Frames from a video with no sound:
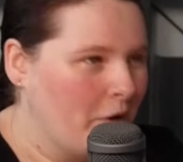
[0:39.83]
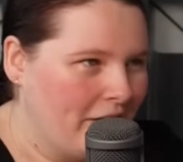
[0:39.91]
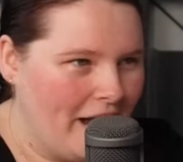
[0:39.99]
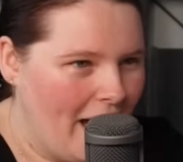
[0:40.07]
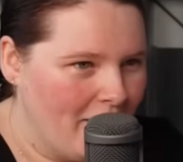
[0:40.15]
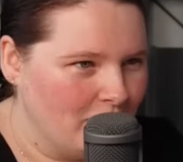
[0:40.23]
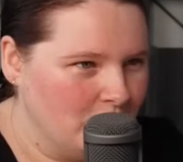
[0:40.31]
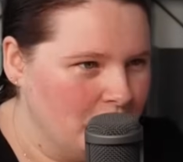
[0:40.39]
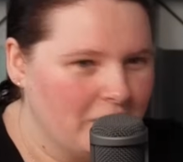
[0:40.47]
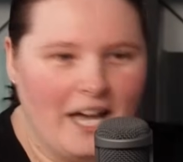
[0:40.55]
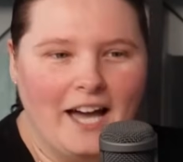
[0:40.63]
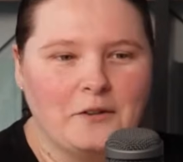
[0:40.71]
We're going to have a
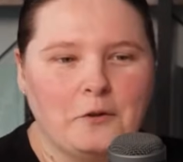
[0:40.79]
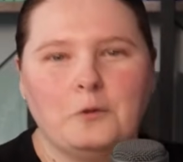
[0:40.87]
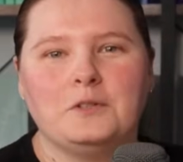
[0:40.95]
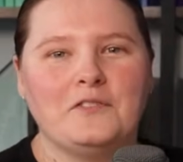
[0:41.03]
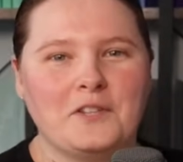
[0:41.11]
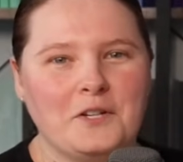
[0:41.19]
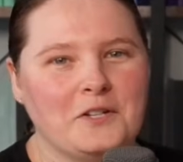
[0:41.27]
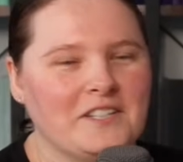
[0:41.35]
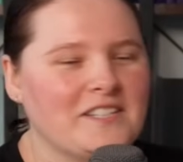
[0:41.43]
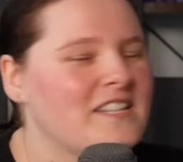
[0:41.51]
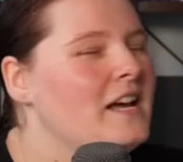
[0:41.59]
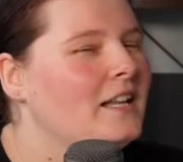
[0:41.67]
look at all of the
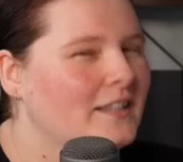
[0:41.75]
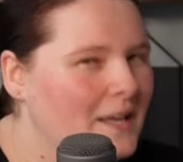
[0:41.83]
goods.